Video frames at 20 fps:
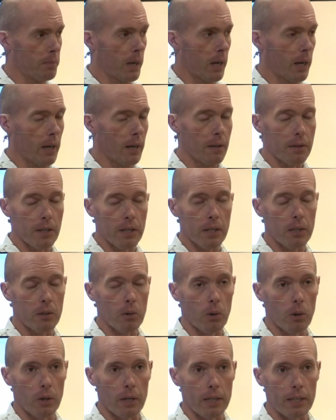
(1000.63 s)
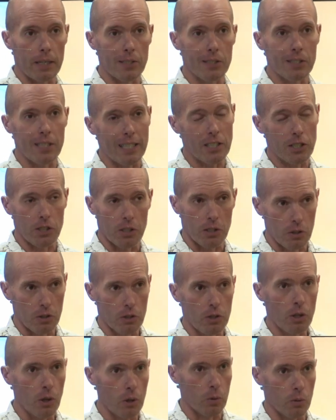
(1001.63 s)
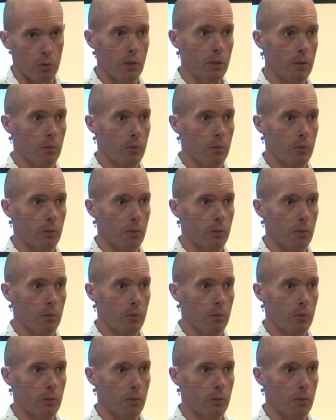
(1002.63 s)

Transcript: by the organization Todt.